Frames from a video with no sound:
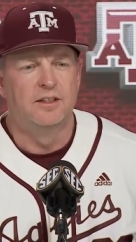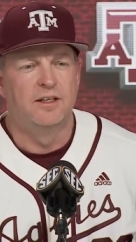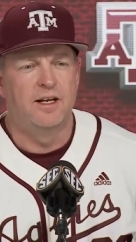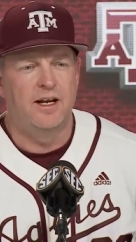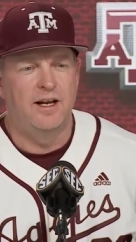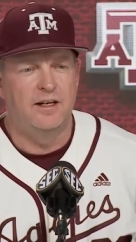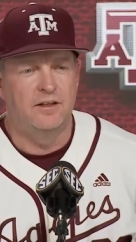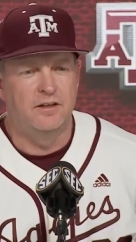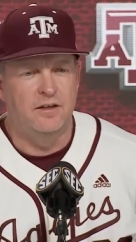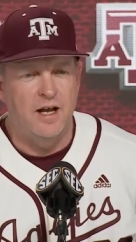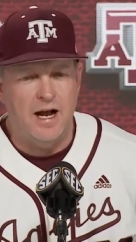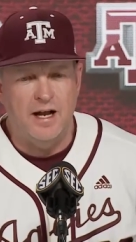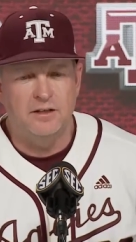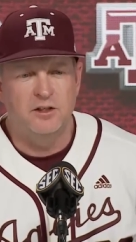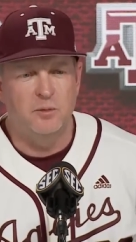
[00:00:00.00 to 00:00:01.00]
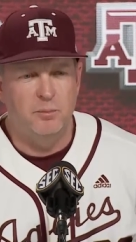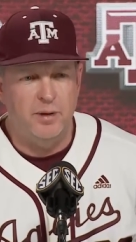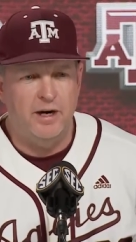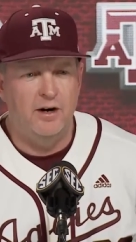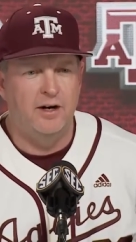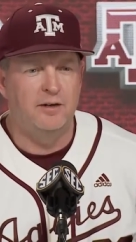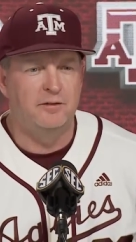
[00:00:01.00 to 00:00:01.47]
and not
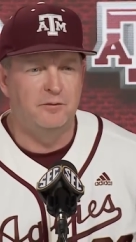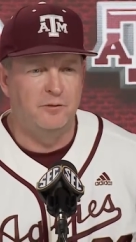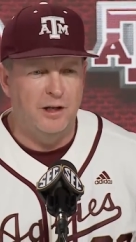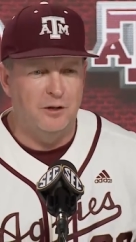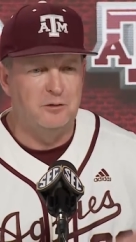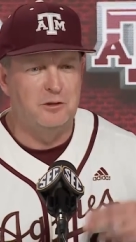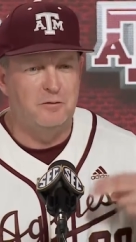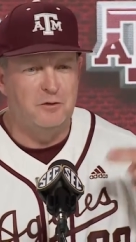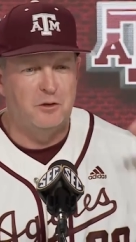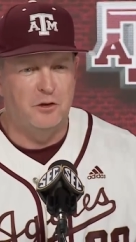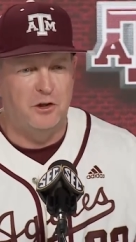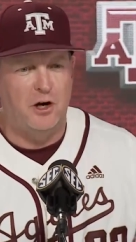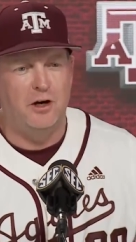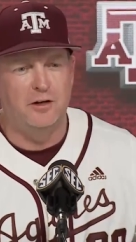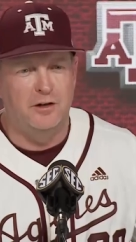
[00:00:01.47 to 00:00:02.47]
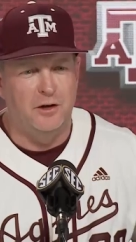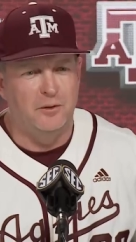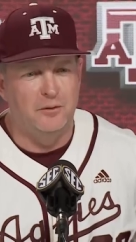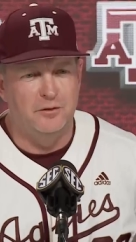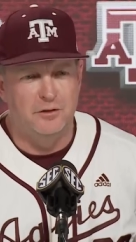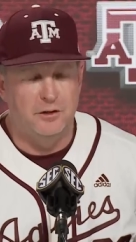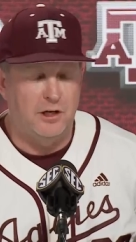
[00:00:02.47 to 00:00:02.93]
compare it relative to the
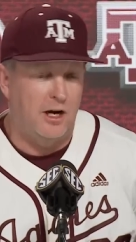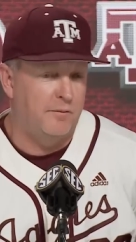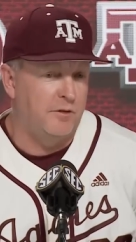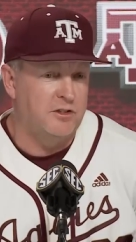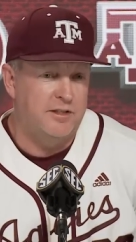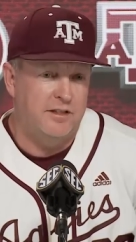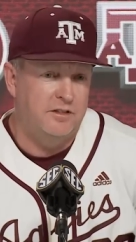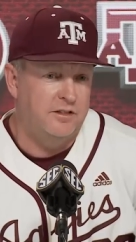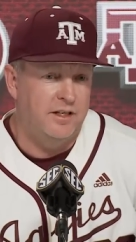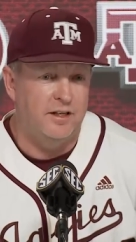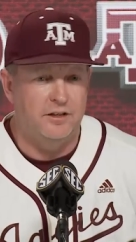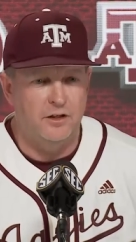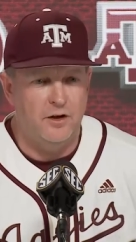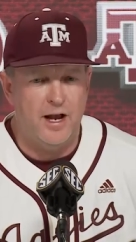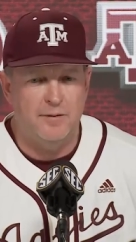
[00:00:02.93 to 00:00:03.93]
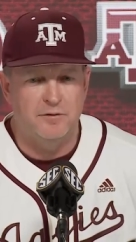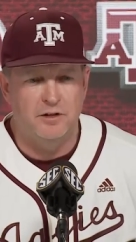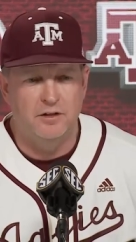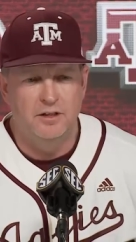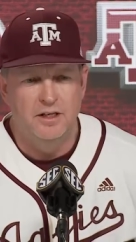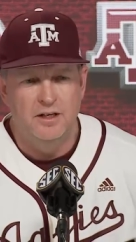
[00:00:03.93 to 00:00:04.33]
conference that it's in. You have to